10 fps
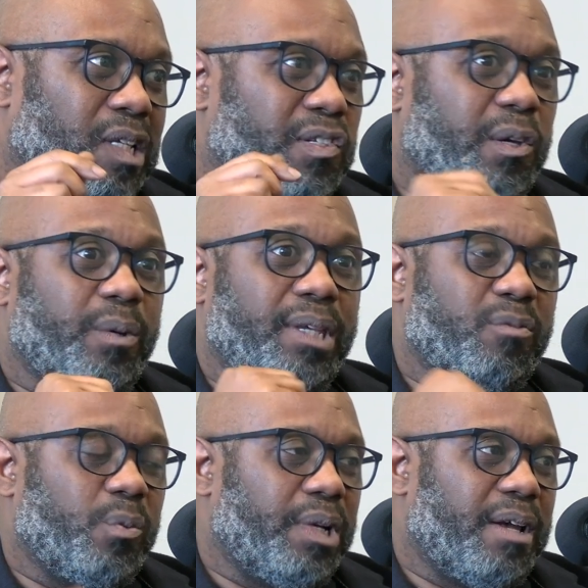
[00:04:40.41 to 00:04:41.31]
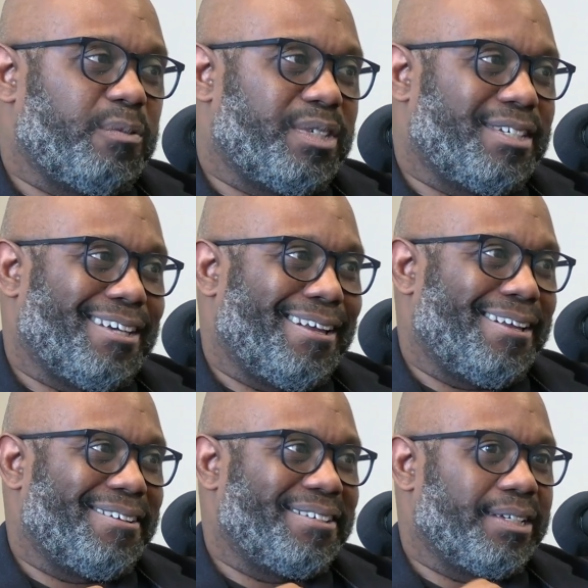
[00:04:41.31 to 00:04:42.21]
So even when I was a
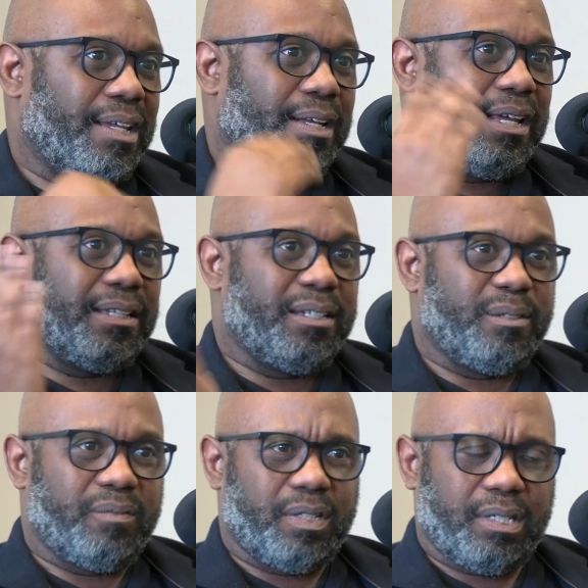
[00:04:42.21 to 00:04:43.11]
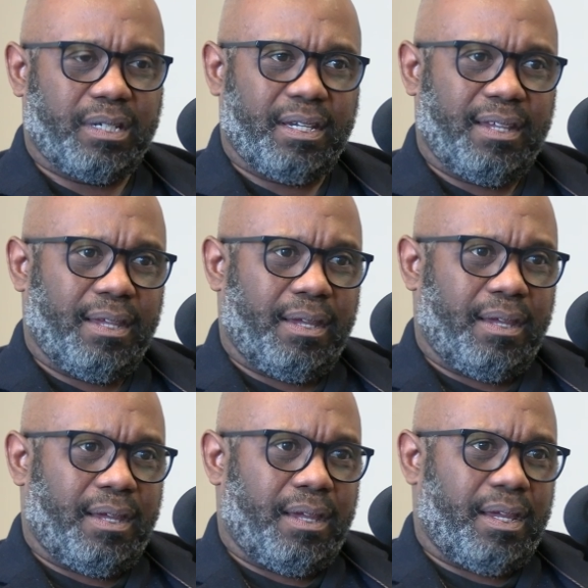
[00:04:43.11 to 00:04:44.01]
child and I lived
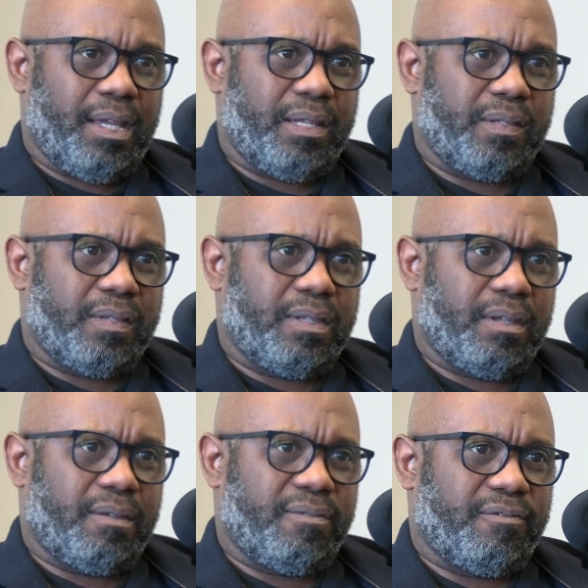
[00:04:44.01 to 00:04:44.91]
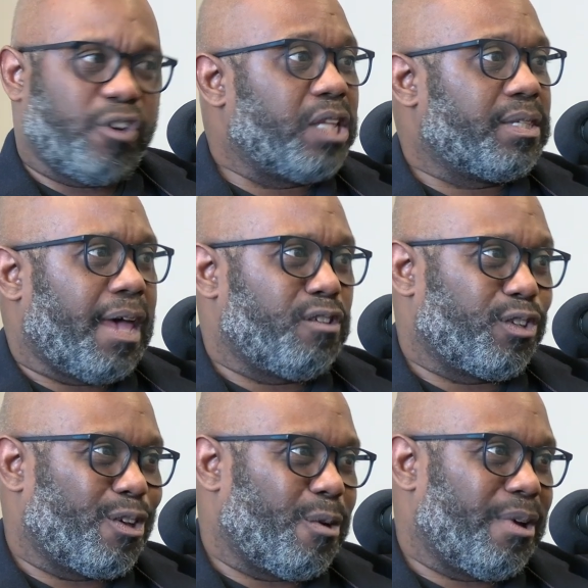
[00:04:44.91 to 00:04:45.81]
in the Friends
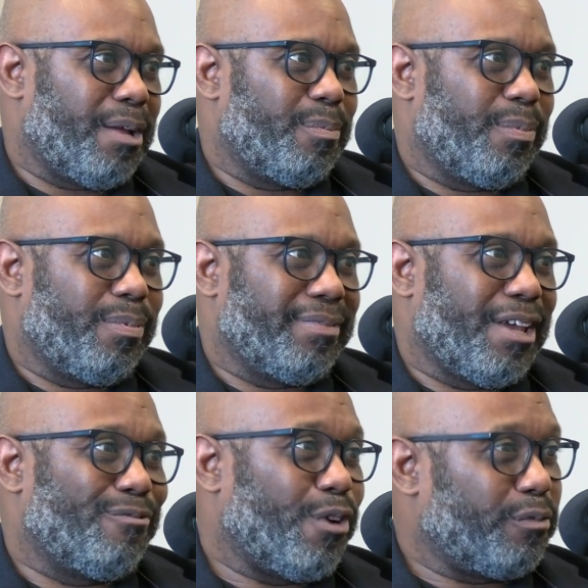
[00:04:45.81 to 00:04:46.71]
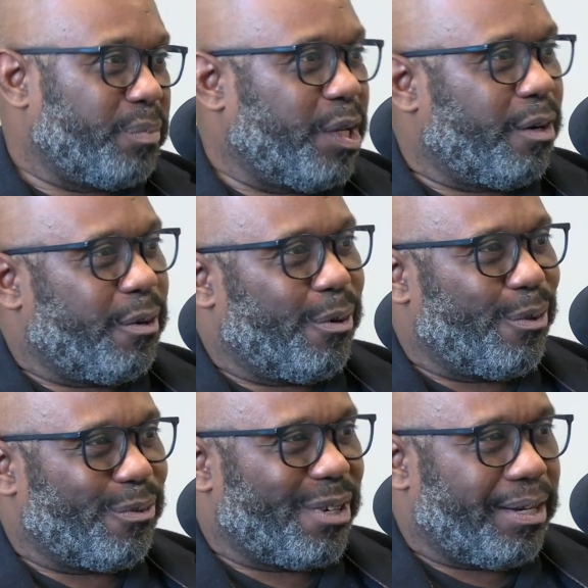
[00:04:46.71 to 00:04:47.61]
Housing Co-op, not far from here,
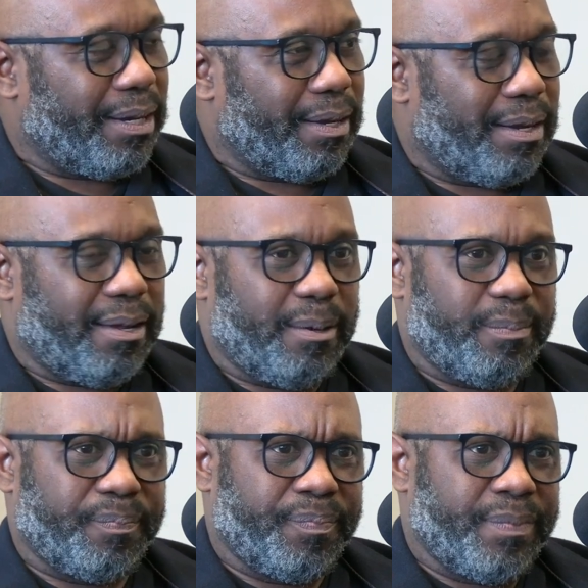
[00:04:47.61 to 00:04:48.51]
over at